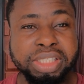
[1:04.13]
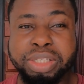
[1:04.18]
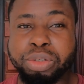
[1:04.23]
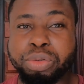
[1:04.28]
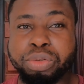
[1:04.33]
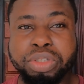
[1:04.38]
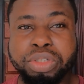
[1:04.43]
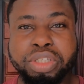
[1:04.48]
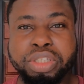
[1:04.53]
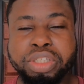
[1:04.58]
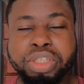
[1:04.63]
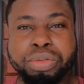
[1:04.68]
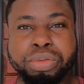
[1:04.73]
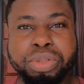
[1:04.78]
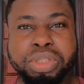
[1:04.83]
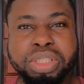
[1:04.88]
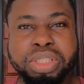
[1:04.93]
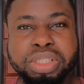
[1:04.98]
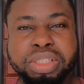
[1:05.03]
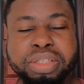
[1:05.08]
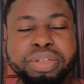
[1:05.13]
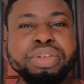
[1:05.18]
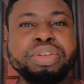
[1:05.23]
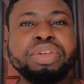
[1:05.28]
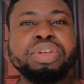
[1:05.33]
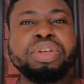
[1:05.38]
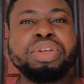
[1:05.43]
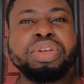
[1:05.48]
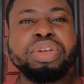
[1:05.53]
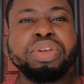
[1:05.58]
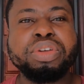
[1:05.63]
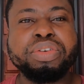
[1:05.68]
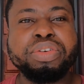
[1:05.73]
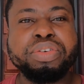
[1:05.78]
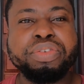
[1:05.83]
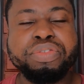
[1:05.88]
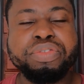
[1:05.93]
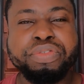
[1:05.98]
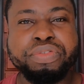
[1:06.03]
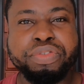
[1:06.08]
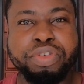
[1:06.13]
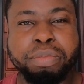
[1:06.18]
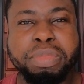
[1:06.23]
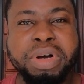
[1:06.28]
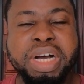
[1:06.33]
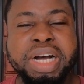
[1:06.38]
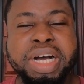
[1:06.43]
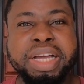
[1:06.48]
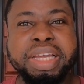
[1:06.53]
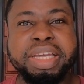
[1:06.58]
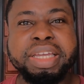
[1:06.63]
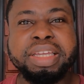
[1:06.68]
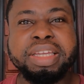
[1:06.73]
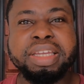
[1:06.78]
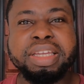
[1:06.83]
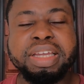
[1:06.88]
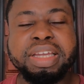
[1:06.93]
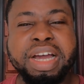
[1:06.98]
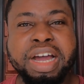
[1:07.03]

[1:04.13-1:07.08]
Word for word: is a good news for my